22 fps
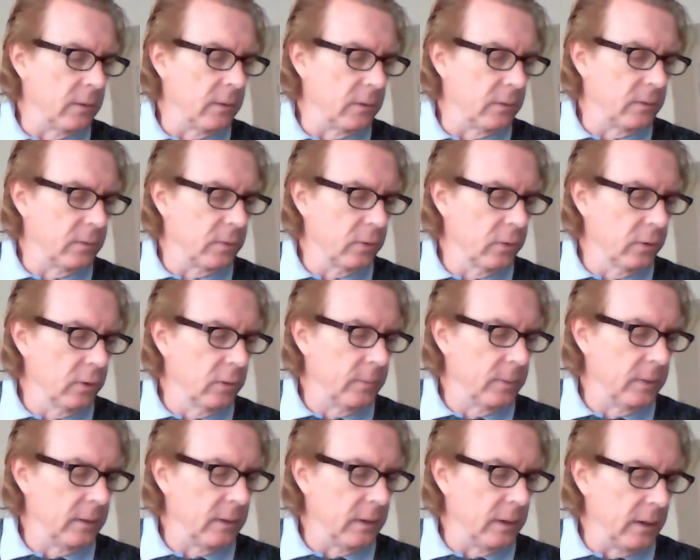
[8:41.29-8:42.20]
the
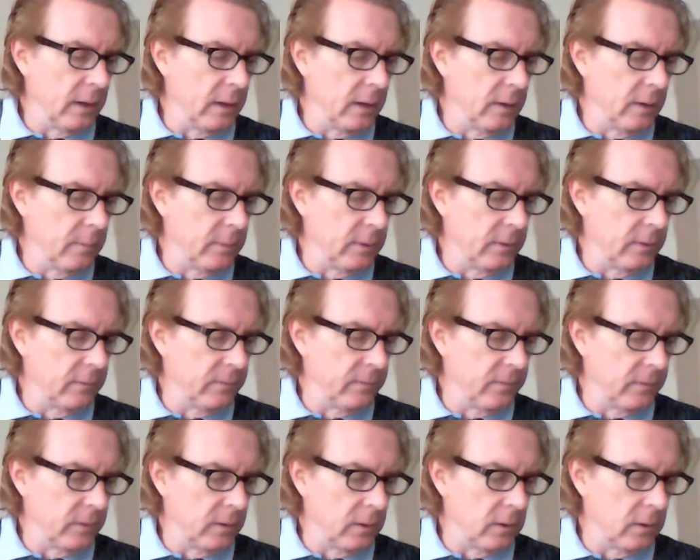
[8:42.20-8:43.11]
turbid ebb and
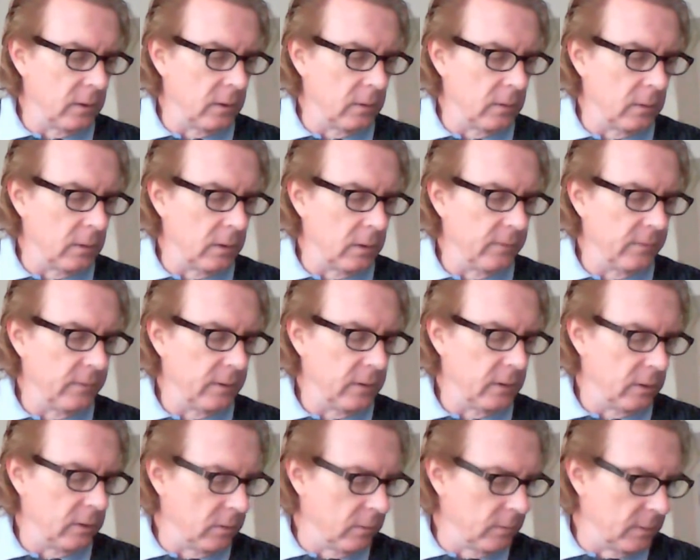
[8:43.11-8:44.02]
flow of
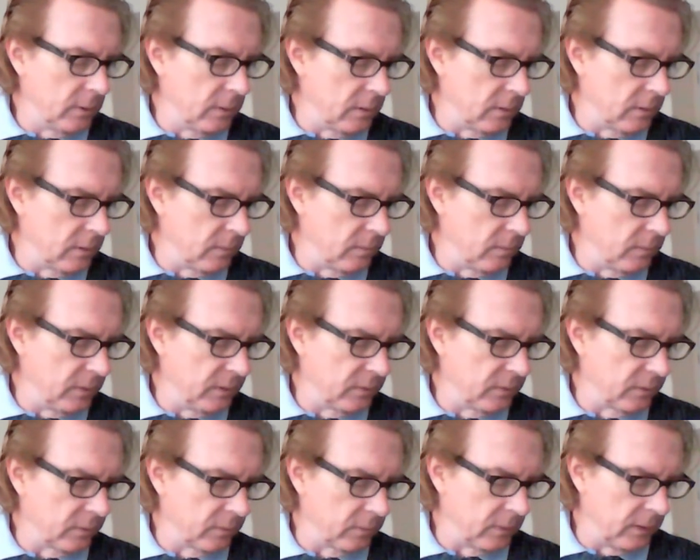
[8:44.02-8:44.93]
human
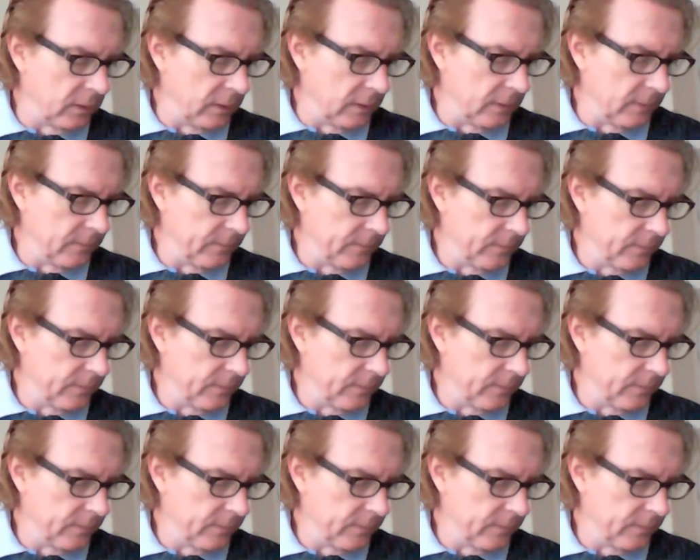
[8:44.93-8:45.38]
misery.